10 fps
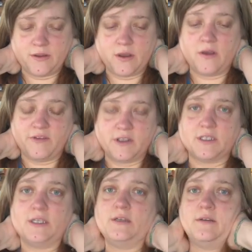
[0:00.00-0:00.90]

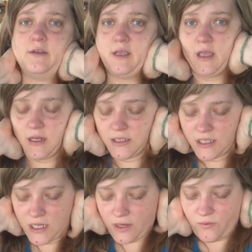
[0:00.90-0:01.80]
obviously. And
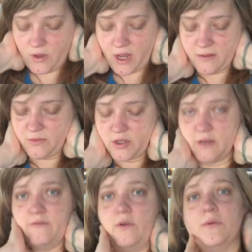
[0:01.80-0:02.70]
I'm looking
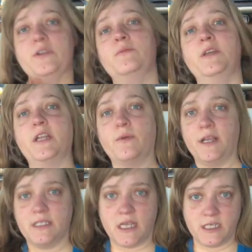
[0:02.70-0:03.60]
forward to being in a
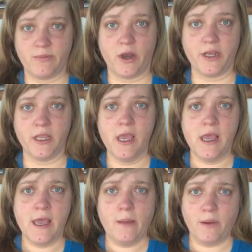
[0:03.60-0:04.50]
right size body.
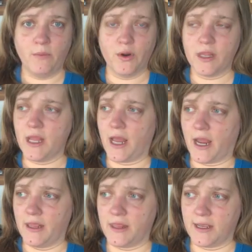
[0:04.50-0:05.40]
But more than that,
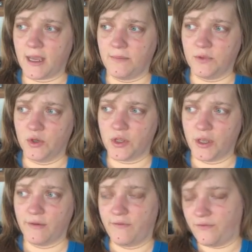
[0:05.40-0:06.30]
I think I'm
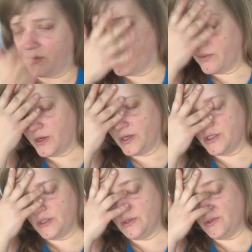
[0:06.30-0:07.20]
looking forward
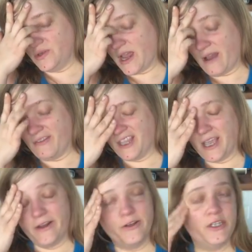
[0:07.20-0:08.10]
to having
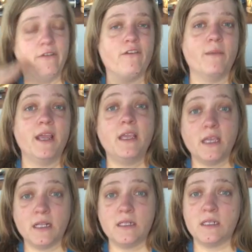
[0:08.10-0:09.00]
energy for my
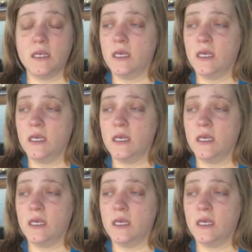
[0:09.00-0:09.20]
kids